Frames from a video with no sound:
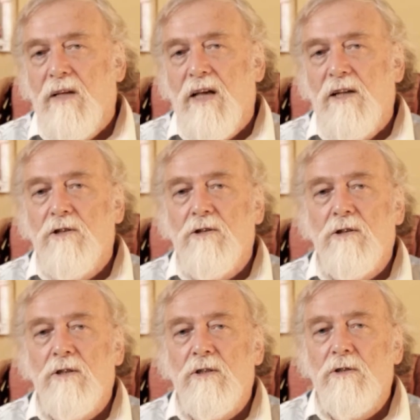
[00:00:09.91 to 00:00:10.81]

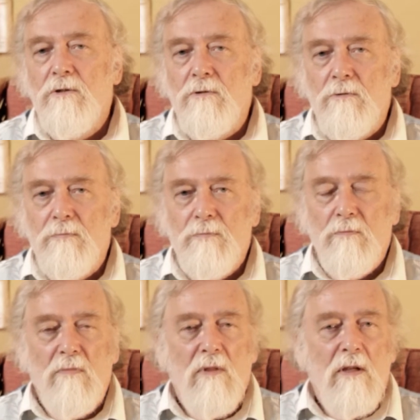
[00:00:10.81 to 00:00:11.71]
Cancer 2,
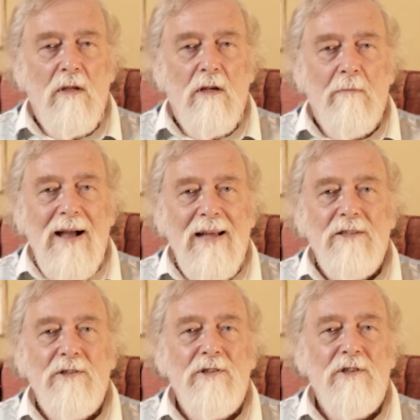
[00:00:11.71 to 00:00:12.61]
a
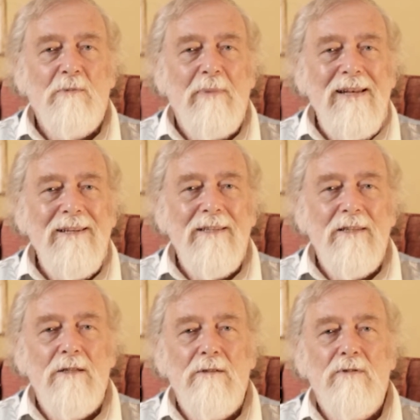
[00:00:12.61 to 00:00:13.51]
man
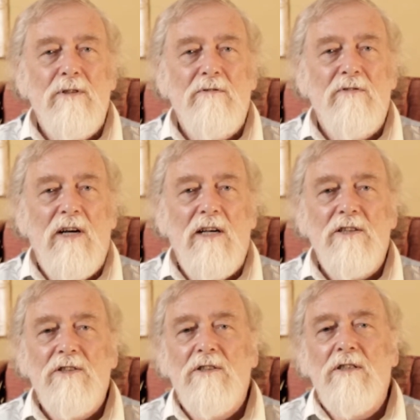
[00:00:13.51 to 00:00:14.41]
suspended over a
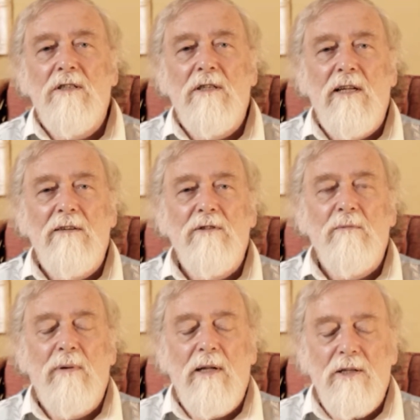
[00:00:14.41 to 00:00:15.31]
vast
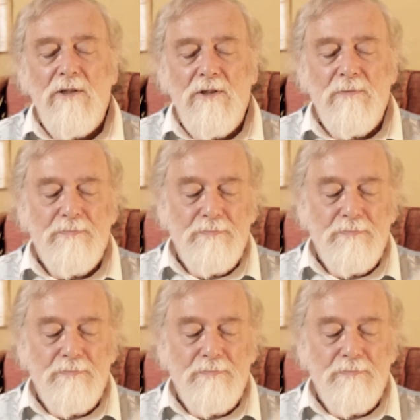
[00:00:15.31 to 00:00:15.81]
level place.